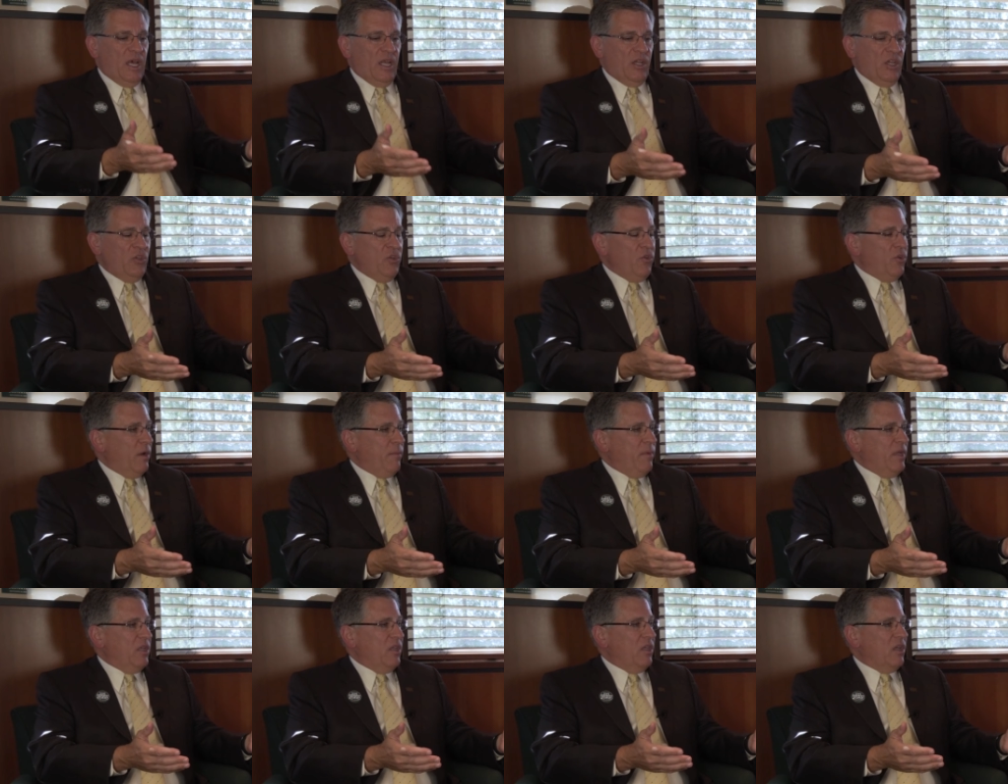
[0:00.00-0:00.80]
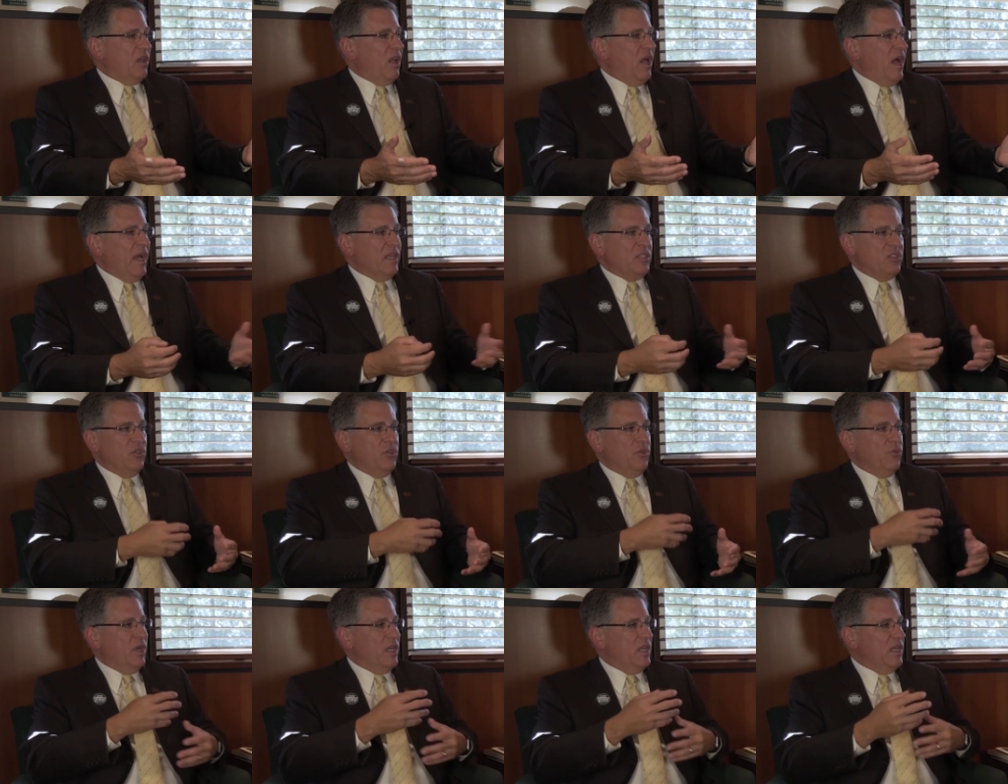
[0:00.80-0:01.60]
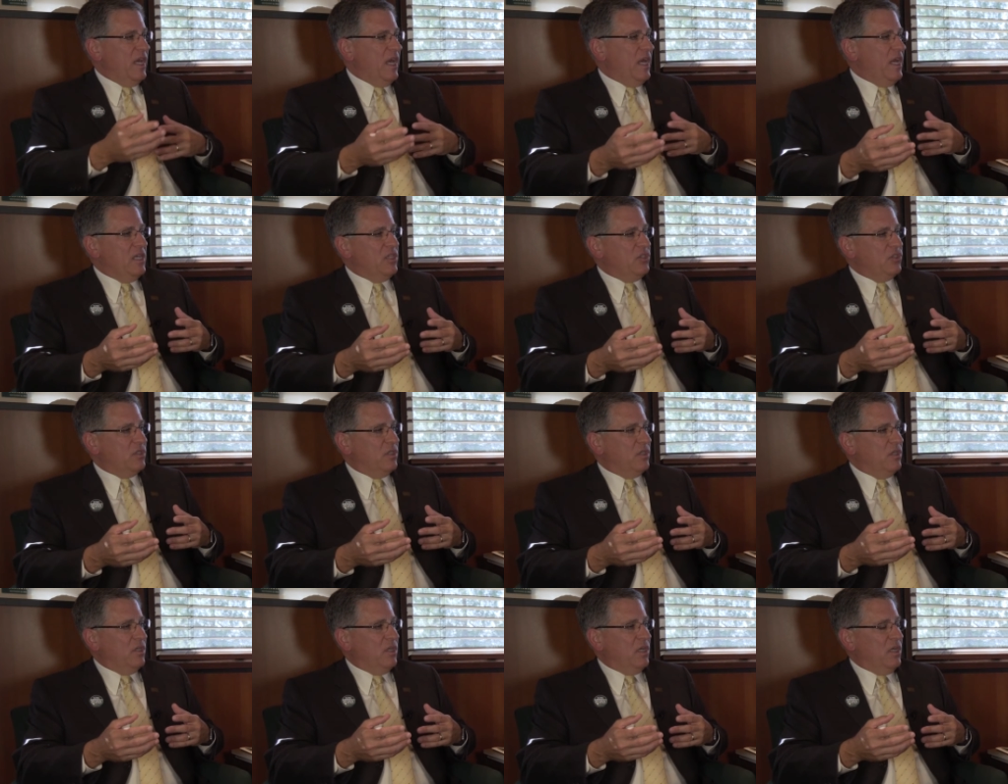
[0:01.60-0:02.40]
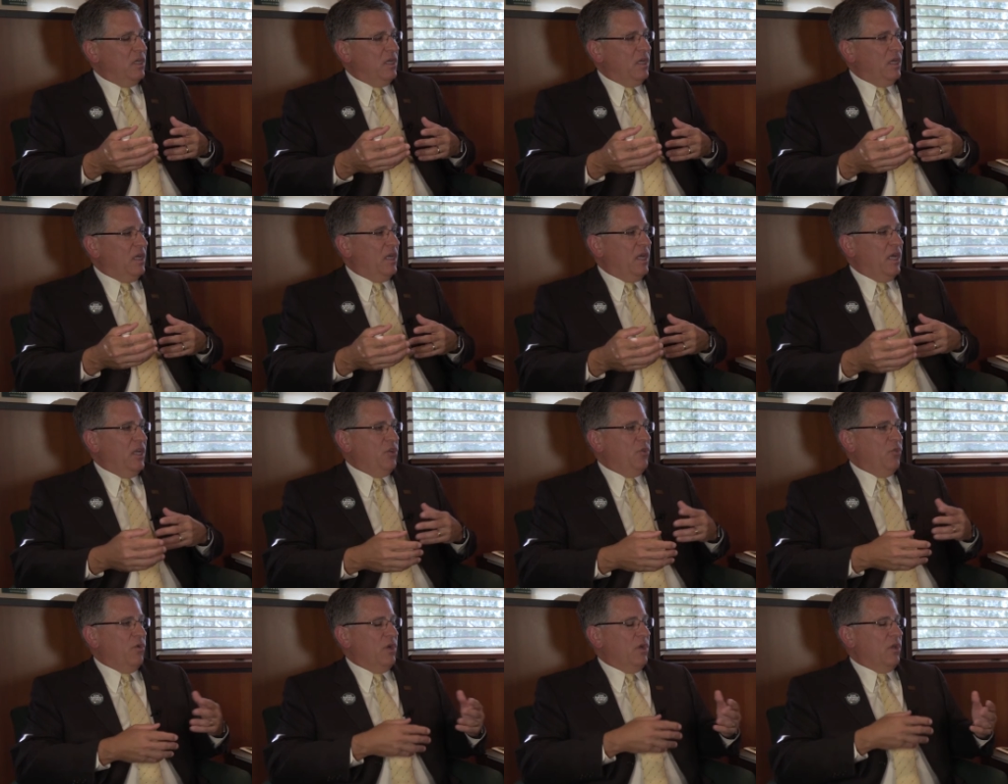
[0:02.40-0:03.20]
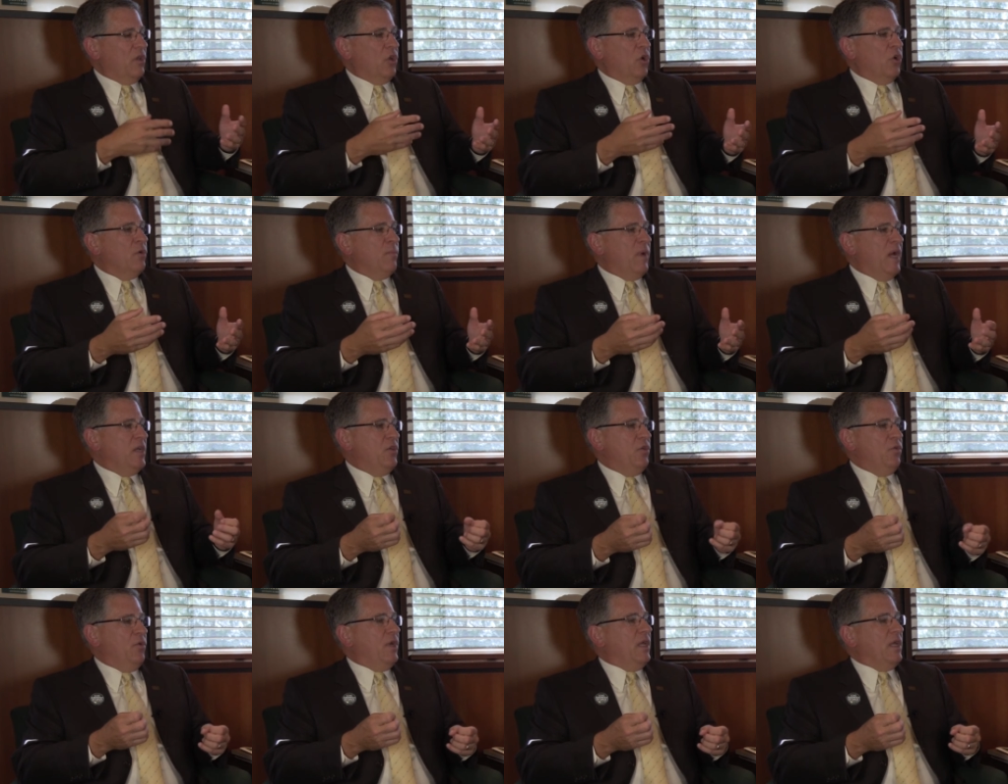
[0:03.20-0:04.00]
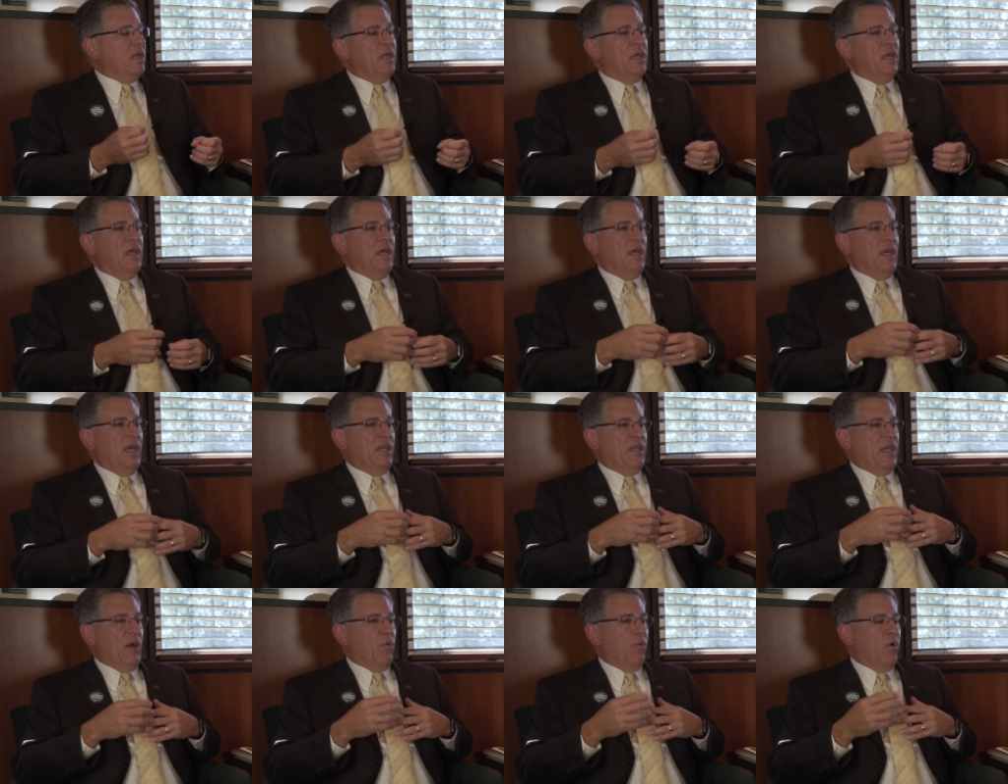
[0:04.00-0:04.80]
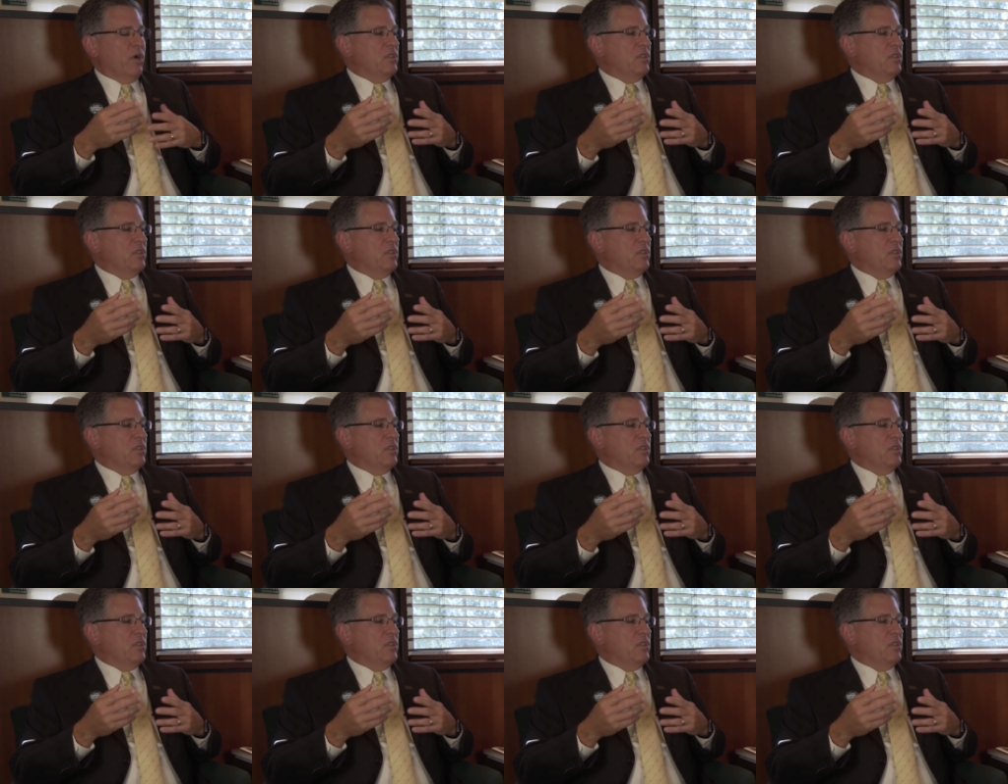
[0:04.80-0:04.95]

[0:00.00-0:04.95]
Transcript: And then you come into the class and you're engaged mm. and you're learn by doing. Mm -hmm. And that